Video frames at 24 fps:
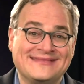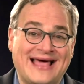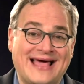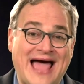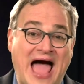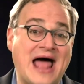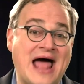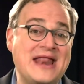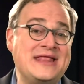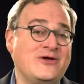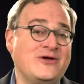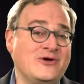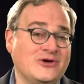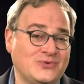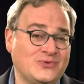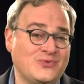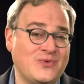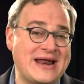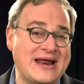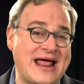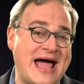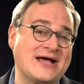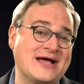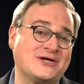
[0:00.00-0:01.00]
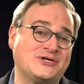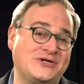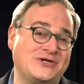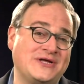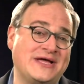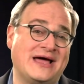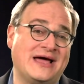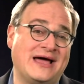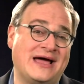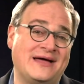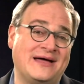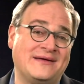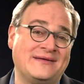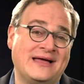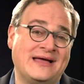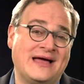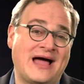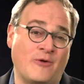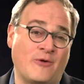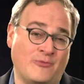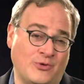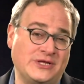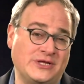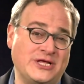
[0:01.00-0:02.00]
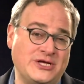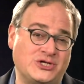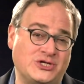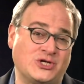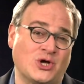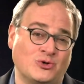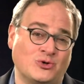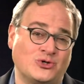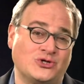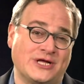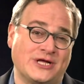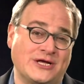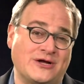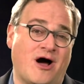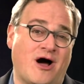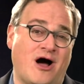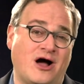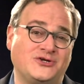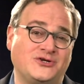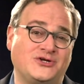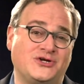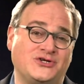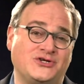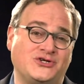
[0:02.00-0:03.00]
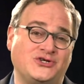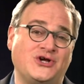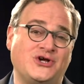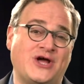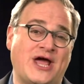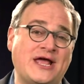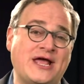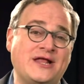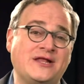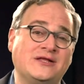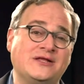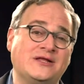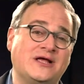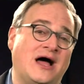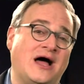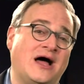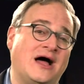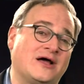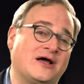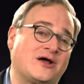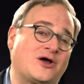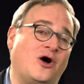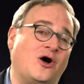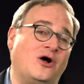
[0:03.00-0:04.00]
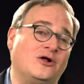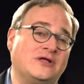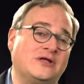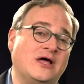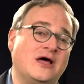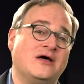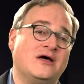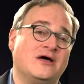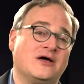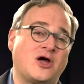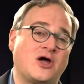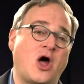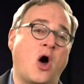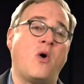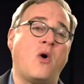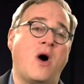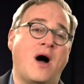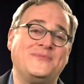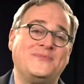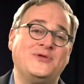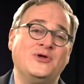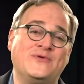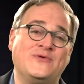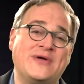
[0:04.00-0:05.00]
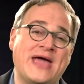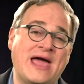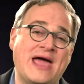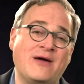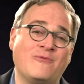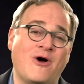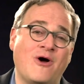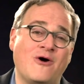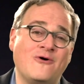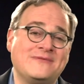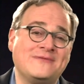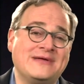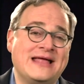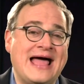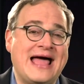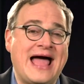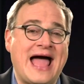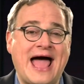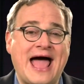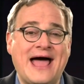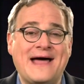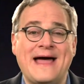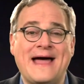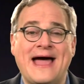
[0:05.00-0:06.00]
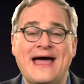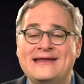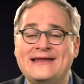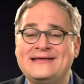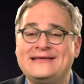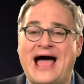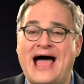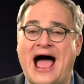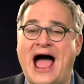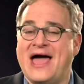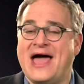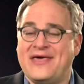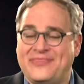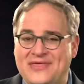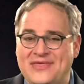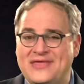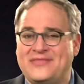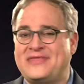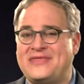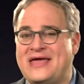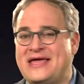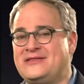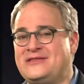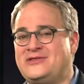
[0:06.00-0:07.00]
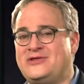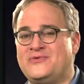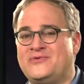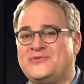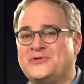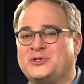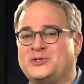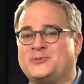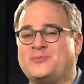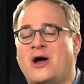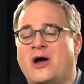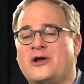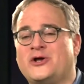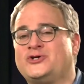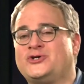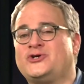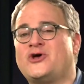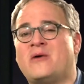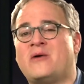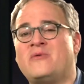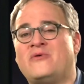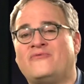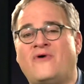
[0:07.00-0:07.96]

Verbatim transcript: And here's what actually a really socially conscious chain called Co-op UK wrote, And I think they do the smartest job of